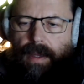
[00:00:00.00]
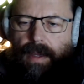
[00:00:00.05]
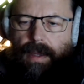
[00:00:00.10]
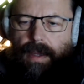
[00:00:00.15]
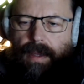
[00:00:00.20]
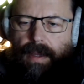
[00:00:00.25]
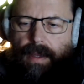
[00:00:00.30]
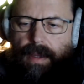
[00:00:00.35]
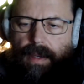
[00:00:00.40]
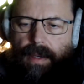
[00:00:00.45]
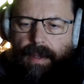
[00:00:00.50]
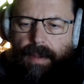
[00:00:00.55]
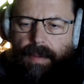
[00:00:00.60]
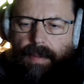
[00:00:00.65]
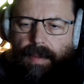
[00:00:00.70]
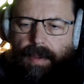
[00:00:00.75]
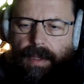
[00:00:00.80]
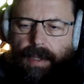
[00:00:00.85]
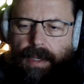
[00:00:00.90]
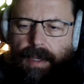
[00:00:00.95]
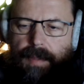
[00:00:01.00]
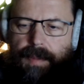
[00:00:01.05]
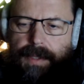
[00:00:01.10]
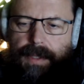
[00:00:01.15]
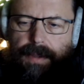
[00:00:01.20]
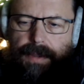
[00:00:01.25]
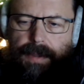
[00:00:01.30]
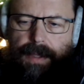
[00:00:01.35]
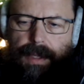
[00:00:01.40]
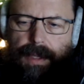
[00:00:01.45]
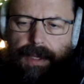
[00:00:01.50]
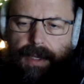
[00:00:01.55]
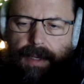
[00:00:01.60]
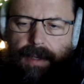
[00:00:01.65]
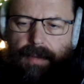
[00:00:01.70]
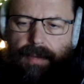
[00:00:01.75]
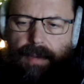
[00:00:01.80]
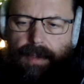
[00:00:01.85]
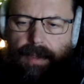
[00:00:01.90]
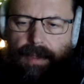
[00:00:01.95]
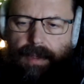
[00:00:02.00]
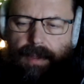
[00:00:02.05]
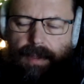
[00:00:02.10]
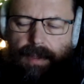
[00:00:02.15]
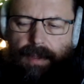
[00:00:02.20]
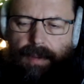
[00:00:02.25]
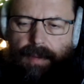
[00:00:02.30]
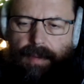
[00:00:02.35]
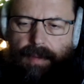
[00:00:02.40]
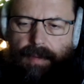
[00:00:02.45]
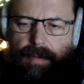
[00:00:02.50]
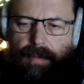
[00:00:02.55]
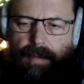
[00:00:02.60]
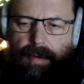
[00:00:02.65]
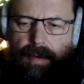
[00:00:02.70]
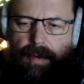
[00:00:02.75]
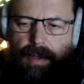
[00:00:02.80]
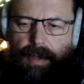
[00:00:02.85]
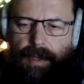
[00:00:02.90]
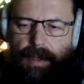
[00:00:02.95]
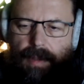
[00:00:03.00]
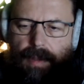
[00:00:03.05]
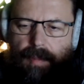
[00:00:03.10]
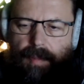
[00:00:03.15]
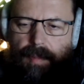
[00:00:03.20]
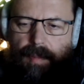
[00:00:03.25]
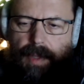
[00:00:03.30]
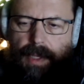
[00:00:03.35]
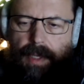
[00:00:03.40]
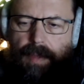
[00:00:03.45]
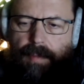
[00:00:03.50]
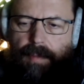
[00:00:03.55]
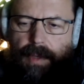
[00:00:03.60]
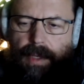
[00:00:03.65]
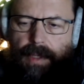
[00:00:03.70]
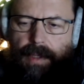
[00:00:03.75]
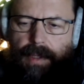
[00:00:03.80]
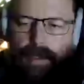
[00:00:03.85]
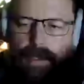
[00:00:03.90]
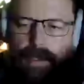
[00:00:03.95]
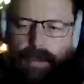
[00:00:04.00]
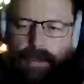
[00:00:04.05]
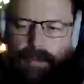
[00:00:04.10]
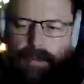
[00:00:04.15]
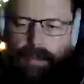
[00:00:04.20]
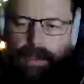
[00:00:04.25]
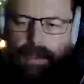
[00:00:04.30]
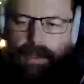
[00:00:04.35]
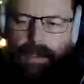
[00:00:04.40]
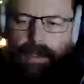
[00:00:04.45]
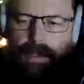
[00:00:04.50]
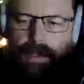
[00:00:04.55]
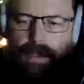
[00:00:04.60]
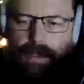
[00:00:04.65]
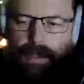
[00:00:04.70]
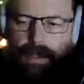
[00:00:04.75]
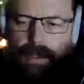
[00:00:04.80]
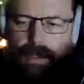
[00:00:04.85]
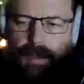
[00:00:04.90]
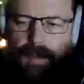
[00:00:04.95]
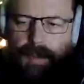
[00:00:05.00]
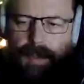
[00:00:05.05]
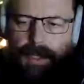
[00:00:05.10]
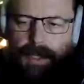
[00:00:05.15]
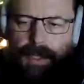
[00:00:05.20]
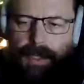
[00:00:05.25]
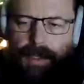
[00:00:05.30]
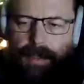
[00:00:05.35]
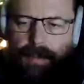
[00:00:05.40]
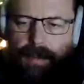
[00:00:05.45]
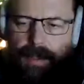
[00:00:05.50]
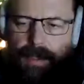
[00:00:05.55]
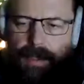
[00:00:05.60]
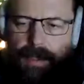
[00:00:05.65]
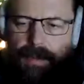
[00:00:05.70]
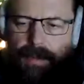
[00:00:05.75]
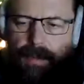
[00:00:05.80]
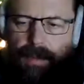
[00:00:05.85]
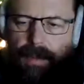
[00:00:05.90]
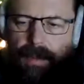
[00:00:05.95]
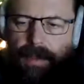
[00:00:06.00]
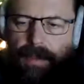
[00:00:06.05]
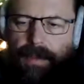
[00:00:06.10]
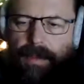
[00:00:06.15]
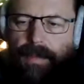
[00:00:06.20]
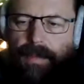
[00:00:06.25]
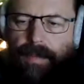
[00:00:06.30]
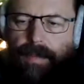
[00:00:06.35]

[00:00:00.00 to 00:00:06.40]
Yeah, we absolutely have very big fat governments, especially in the Western world.